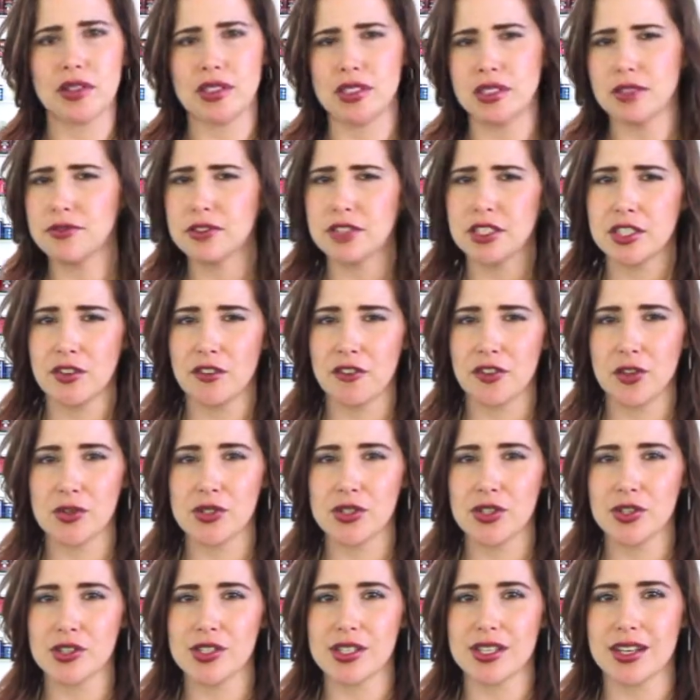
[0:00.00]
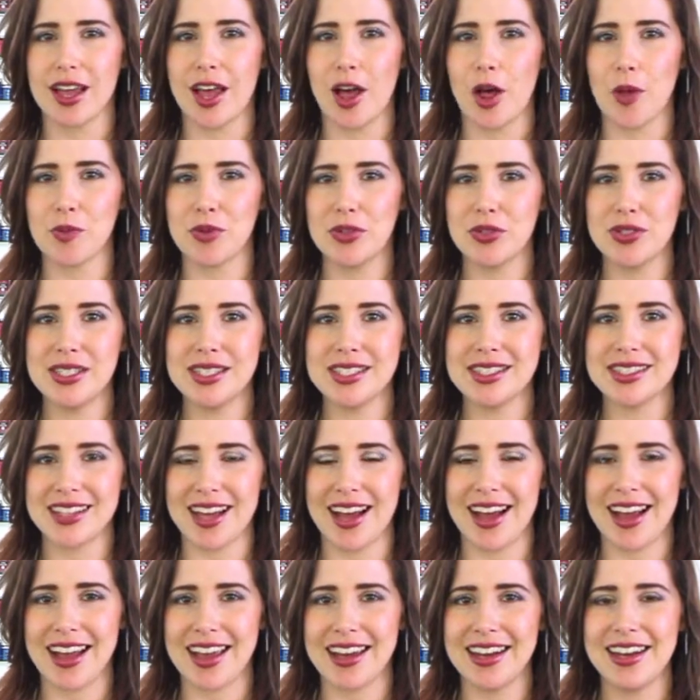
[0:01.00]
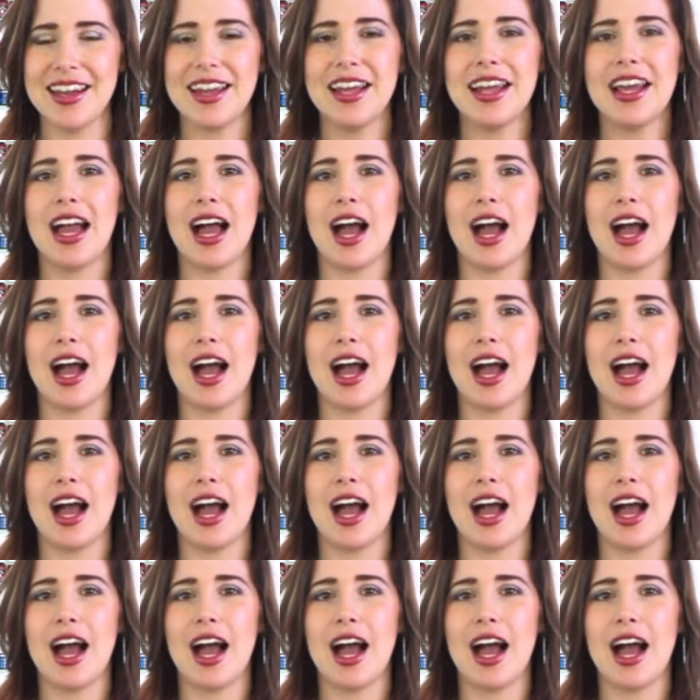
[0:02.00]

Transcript: the different diffusers and help you decide.